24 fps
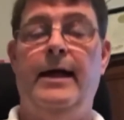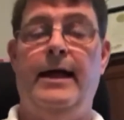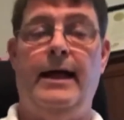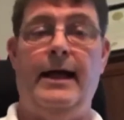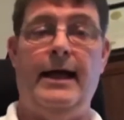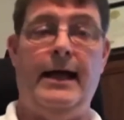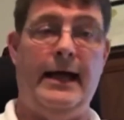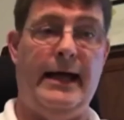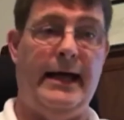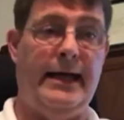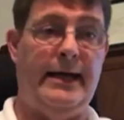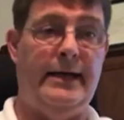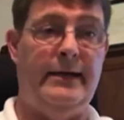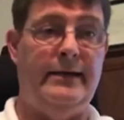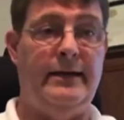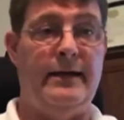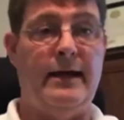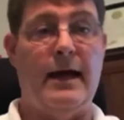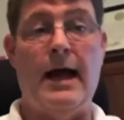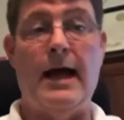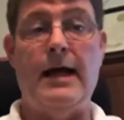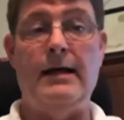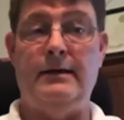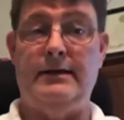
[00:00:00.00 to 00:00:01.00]
and
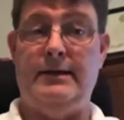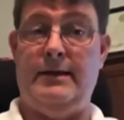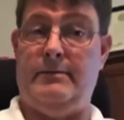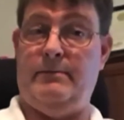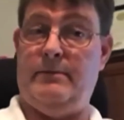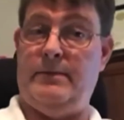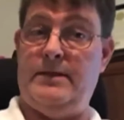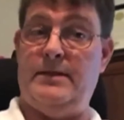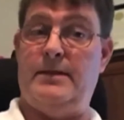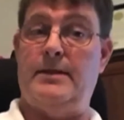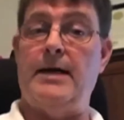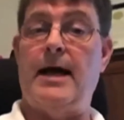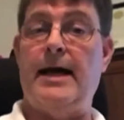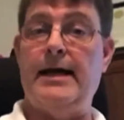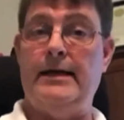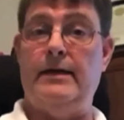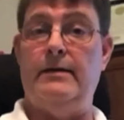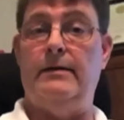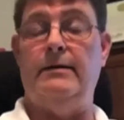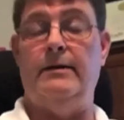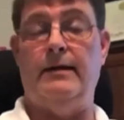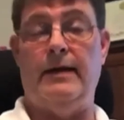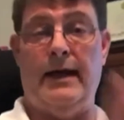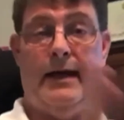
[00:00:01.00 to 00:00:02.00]
I'll get beside
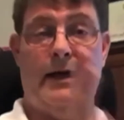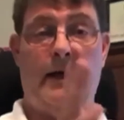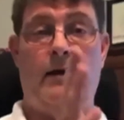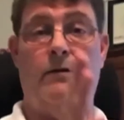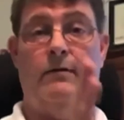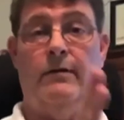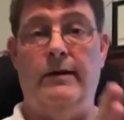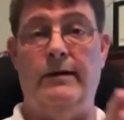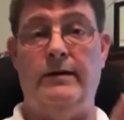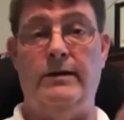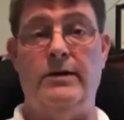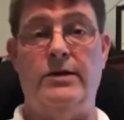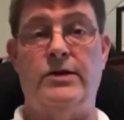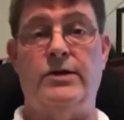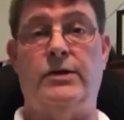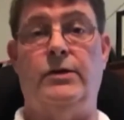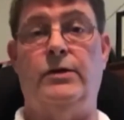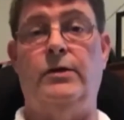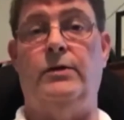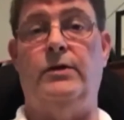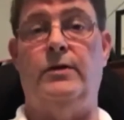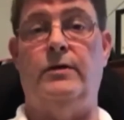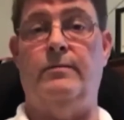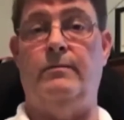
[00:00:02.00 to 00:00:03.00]
her and I'll run the
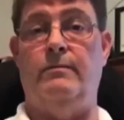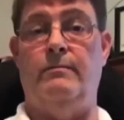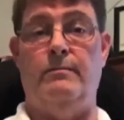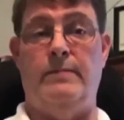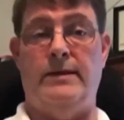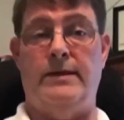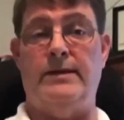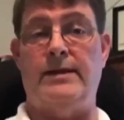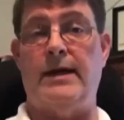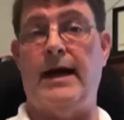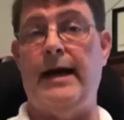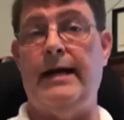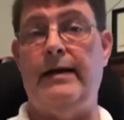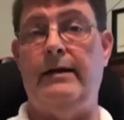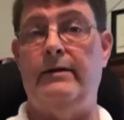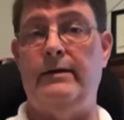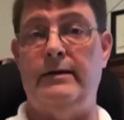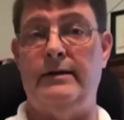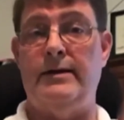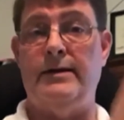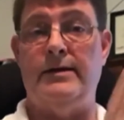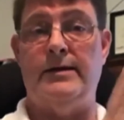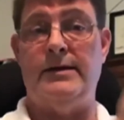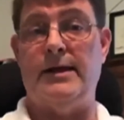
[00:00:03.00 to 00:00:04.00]
scooter beside her
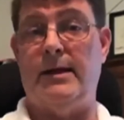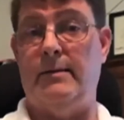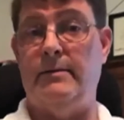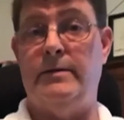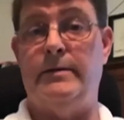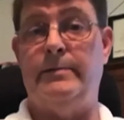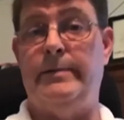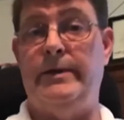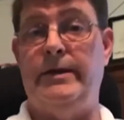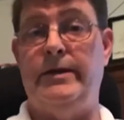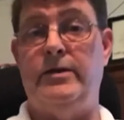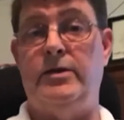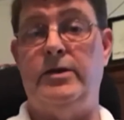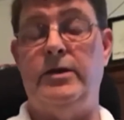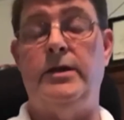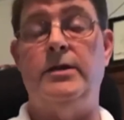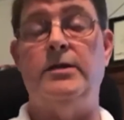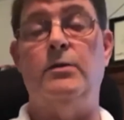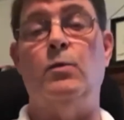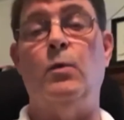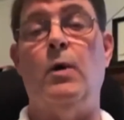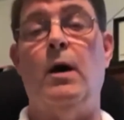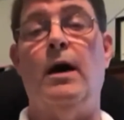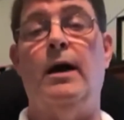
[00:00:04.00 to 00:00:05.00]
at the same speed
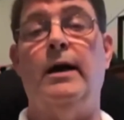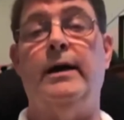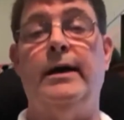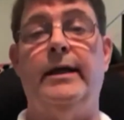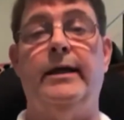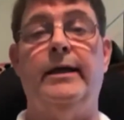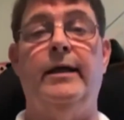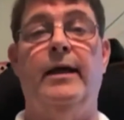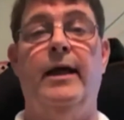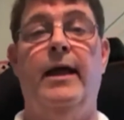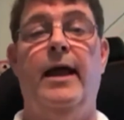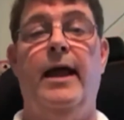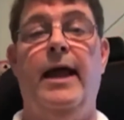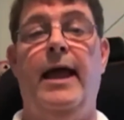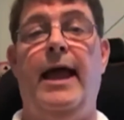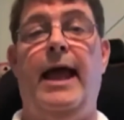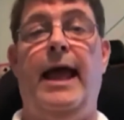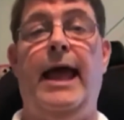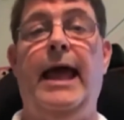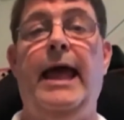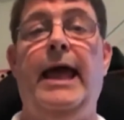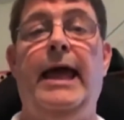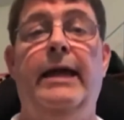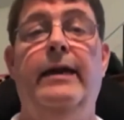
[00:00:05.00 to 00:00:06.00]
she's walking,
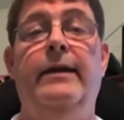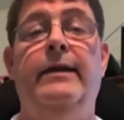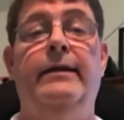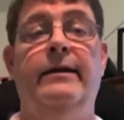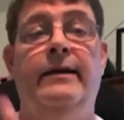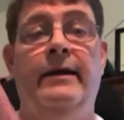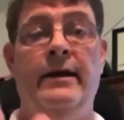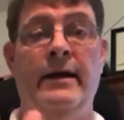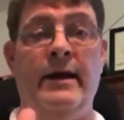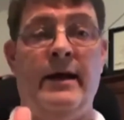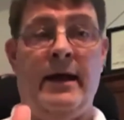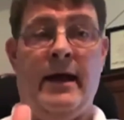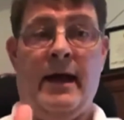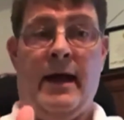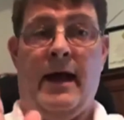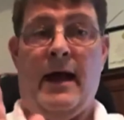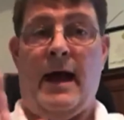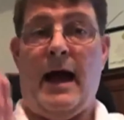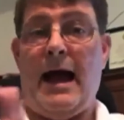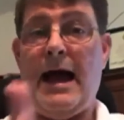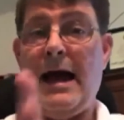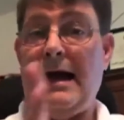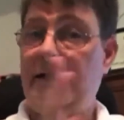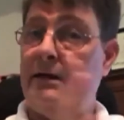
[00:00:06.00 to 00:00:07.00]
and
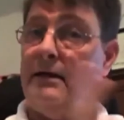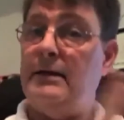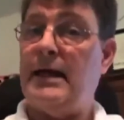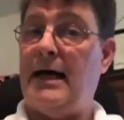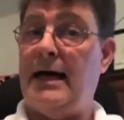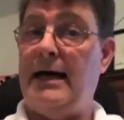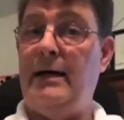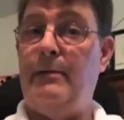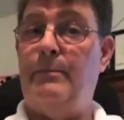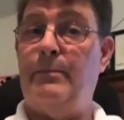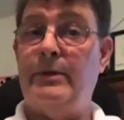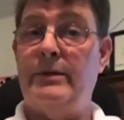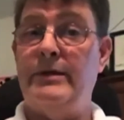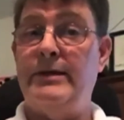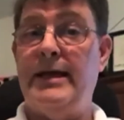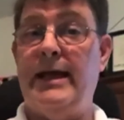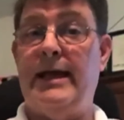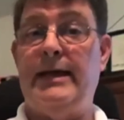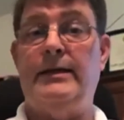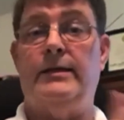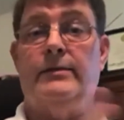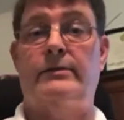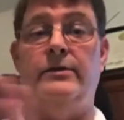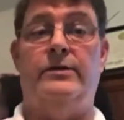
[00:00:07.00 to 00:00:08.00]
I'll kind of
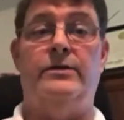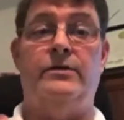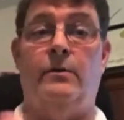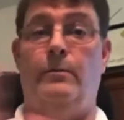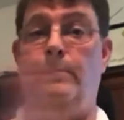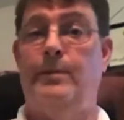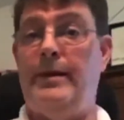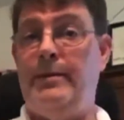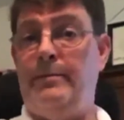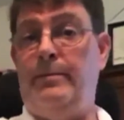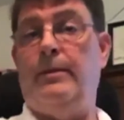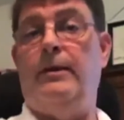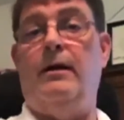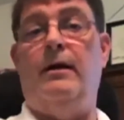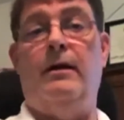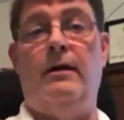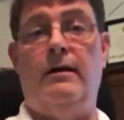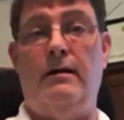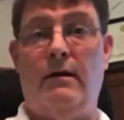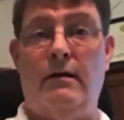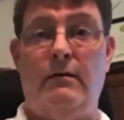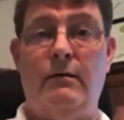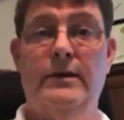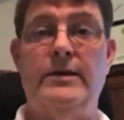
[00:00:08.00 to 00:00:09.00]
protect her so people
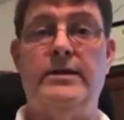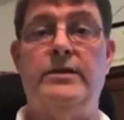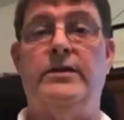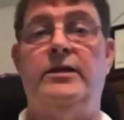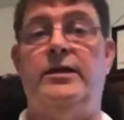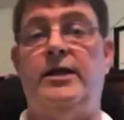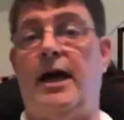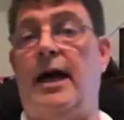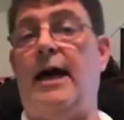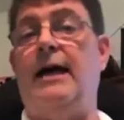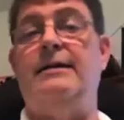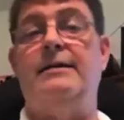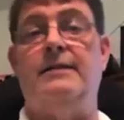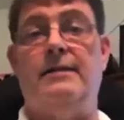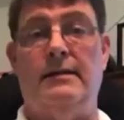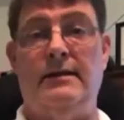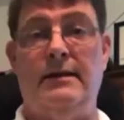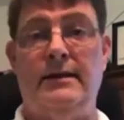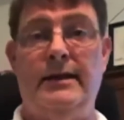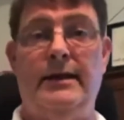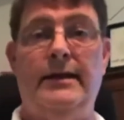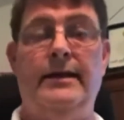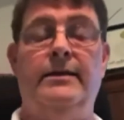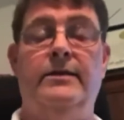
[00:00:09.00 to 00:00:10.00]
aren't always
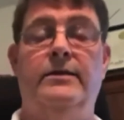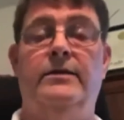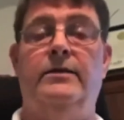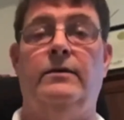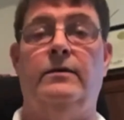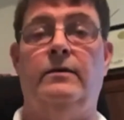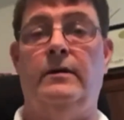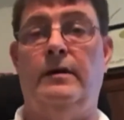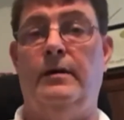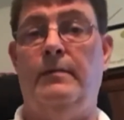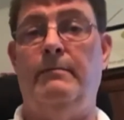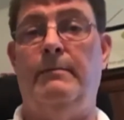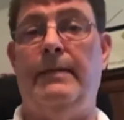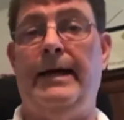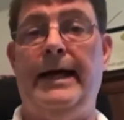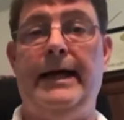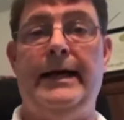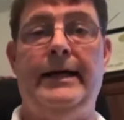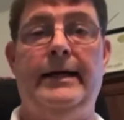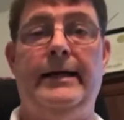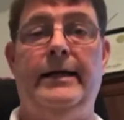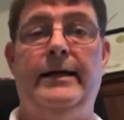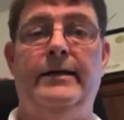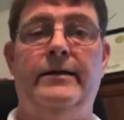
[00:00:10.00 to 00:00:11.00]
jostling into her and
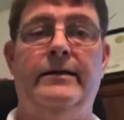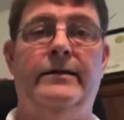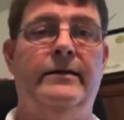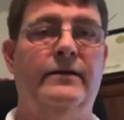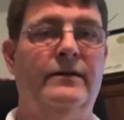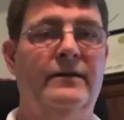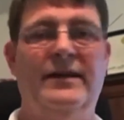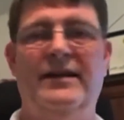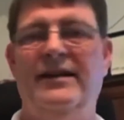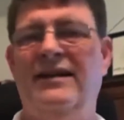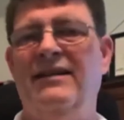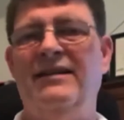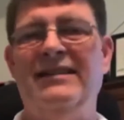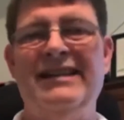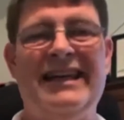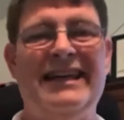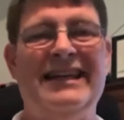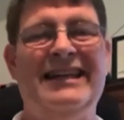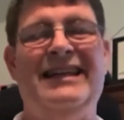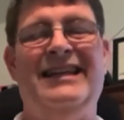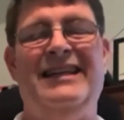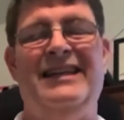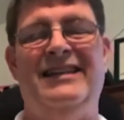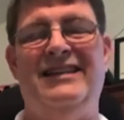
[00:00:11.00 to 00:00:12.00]
banging into her. You know,
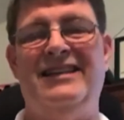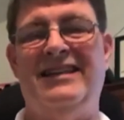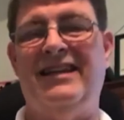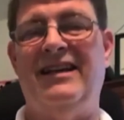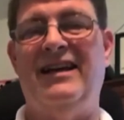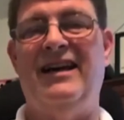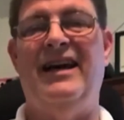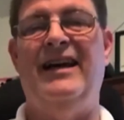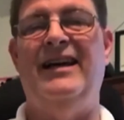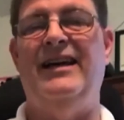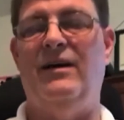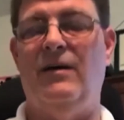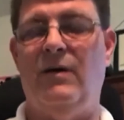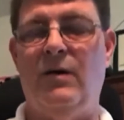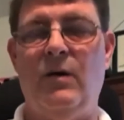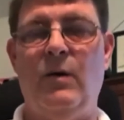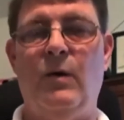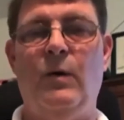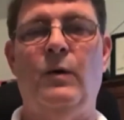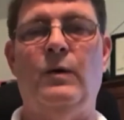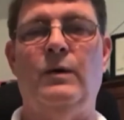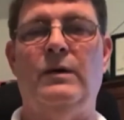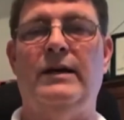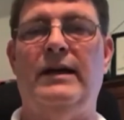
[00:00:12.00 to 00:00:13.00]
that gets kind of
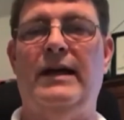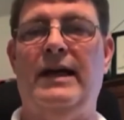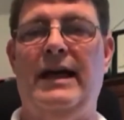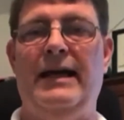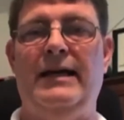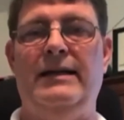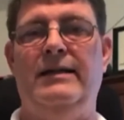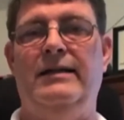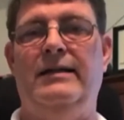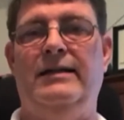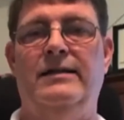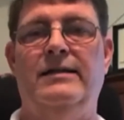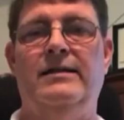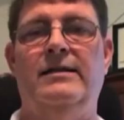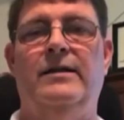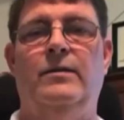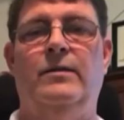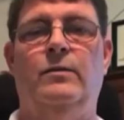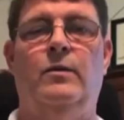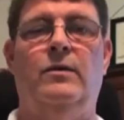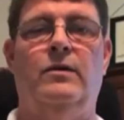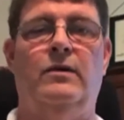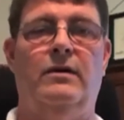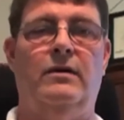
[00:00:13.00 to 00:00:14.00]
old at Disney
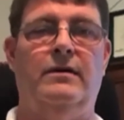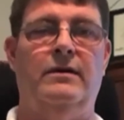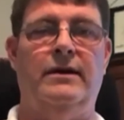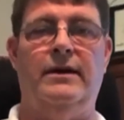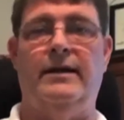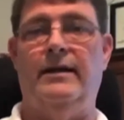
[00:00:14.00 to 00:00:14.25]
World,